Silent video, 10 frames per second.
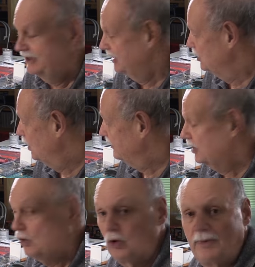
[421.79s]
thing you know, I've
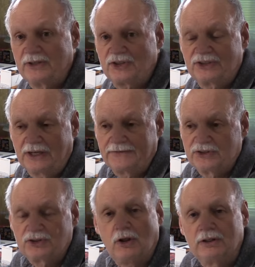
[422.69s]
got a whole bunch of stuff
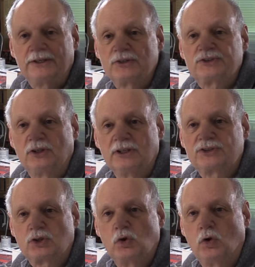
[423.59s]
installed here, so
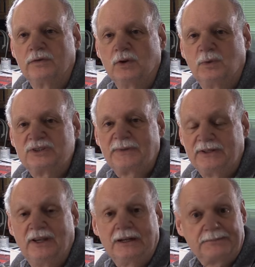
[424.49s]
let's go over what's
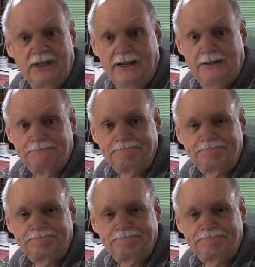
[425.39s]
been done up to now.